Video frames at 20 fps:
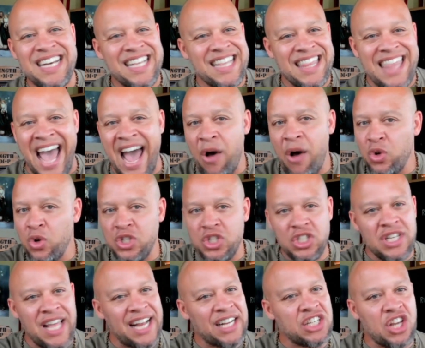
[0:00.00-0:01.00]
That would
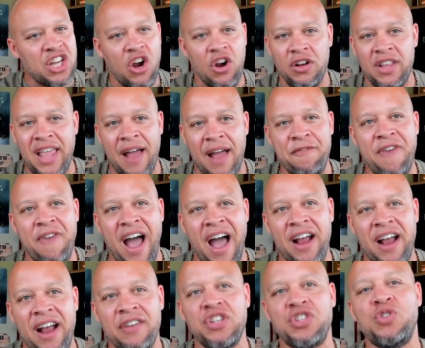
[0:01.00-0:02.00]
that tur- that fire
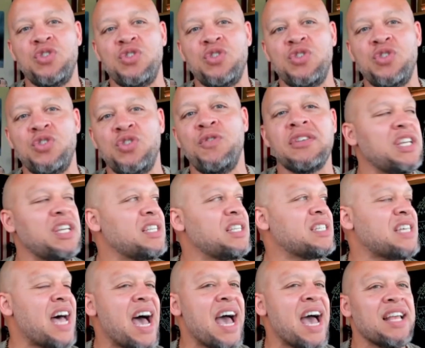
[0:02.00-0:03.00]
that you felt on the
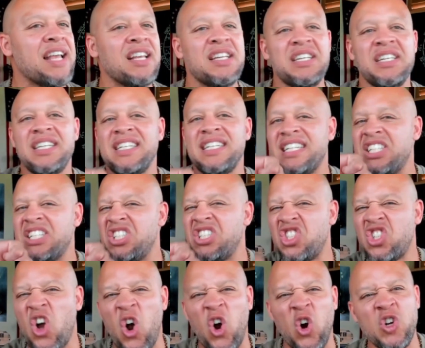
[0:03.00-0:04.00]
inside is
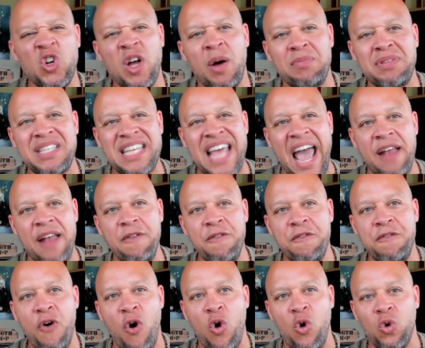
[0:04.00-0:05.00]
turned up
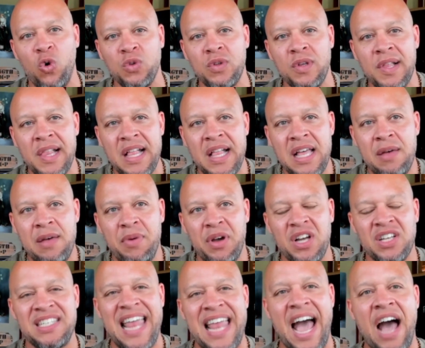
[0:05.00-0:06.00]
tenfold because
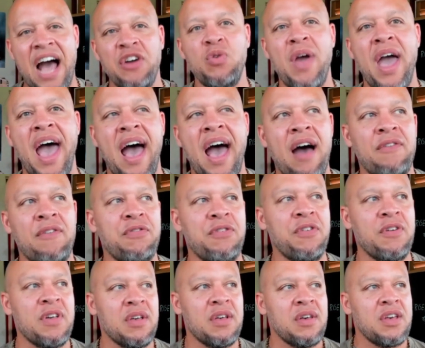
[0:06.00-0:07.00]
now you have
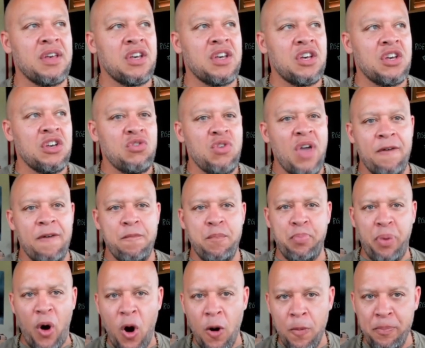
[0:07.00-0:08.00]
you have
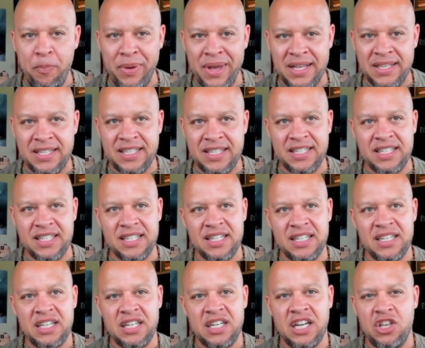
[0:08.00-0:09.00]
purpose
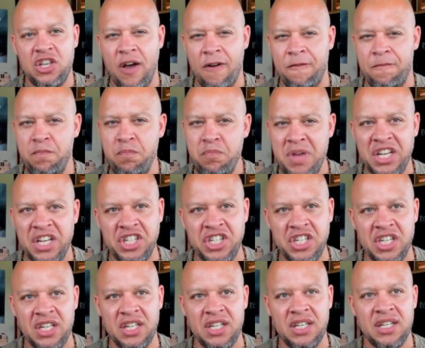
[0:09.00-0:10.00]
and you have
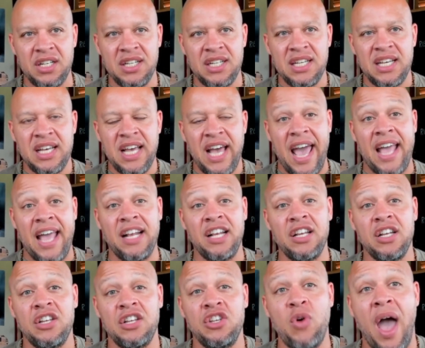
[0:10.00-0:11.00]
mission and
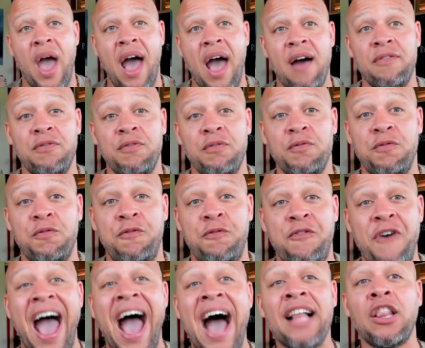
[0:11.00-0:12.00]
you have
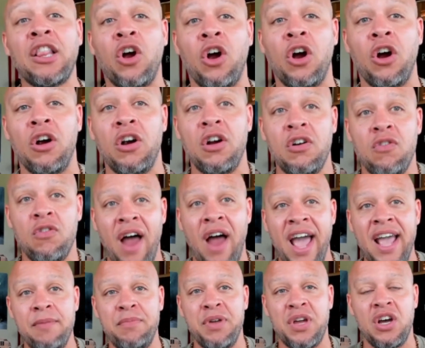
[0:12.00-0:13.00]
valor,
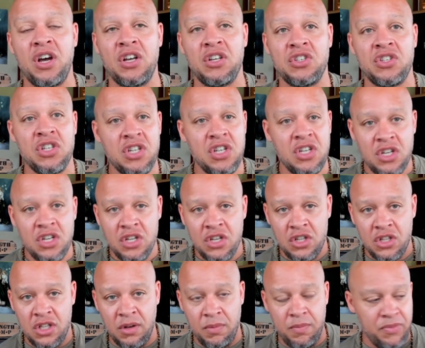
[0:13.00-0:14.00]
right? Because
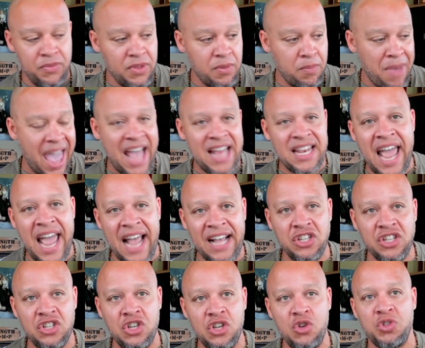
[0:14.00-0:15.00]
the, the man next
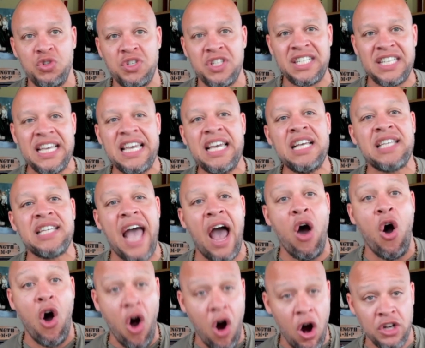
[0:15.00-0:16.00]
to you sees how
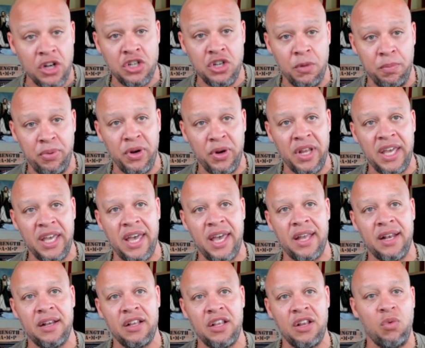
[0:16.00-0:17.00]
hard you're putting
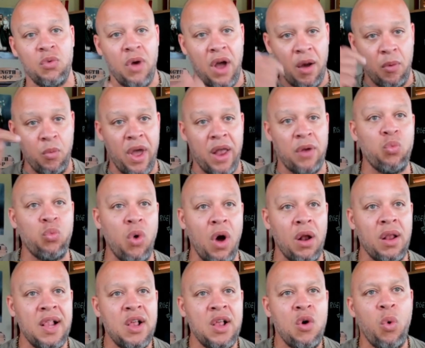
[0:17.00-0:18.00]
in and, and what
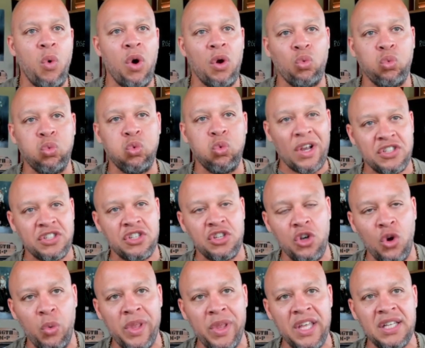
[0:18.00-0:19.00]
what risks you're
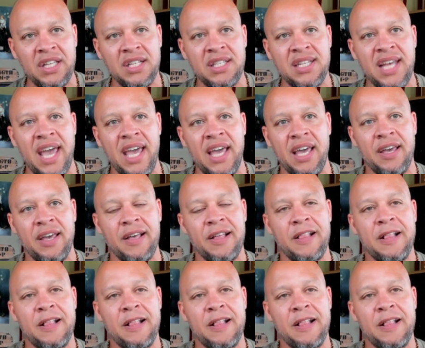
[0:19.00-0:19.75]
willing to take.